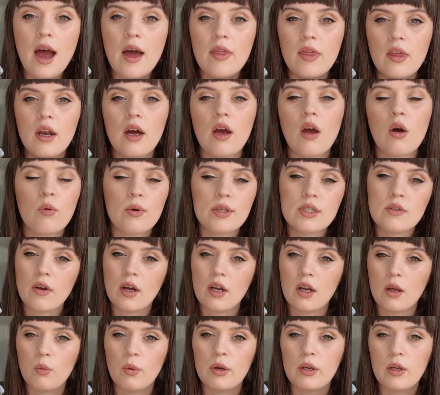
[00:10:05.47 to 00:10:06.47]
And then I always
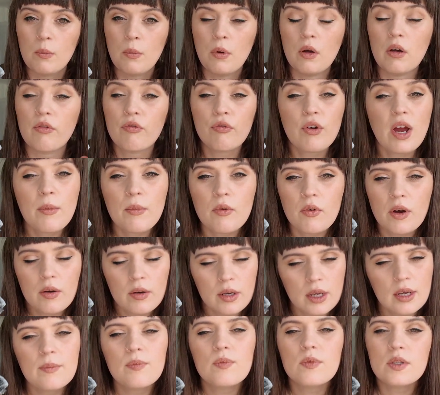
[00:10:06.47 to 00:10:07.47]
find that when you put a frame
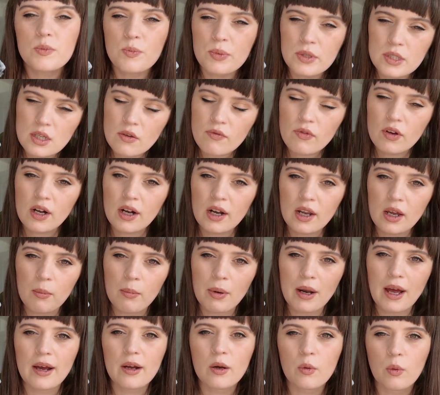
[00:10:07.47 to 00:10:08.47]
around it, specifically a
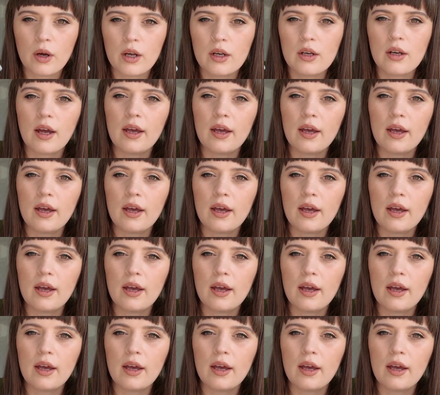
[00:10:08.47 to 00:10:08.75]
black one,